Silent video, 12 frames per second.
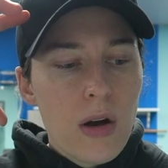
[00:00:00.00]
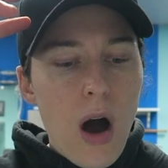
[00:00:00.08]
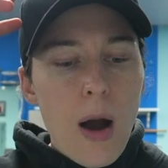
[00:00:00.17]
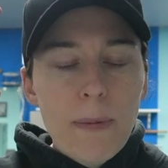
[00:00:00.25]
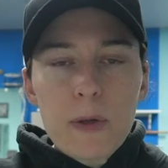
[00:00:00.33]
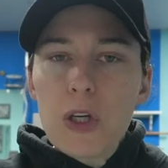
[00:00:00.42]

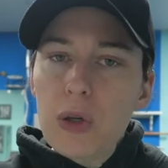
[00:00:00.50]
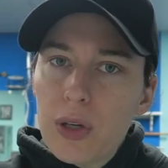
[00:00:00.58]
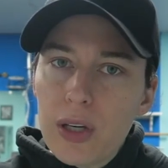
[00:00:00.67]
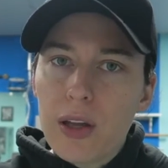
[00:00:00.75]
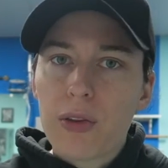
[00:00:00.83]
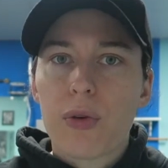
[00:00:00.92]

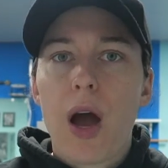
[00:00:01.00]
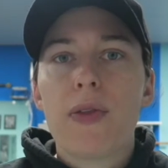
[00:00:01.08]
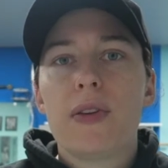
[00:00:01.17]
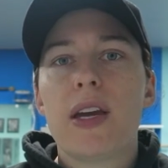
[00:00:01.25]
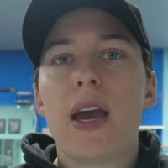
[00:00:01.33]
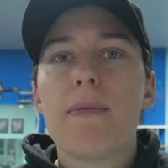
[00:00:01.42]
opportunity throughout
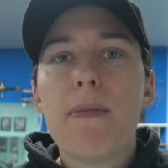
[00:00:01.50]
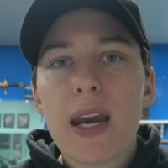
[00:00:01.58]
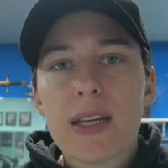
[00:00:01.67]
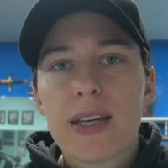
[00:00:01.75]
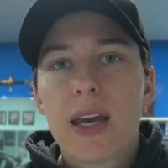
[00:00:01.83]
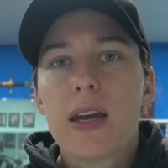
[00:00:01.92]
the day.
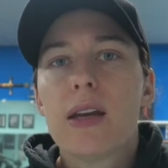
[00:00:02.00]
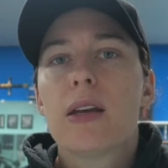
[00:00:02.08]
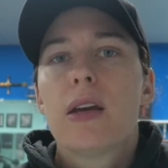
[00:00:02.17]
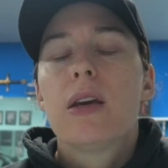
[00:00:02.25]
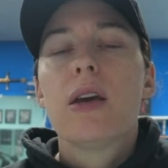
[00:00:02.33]
Meditate.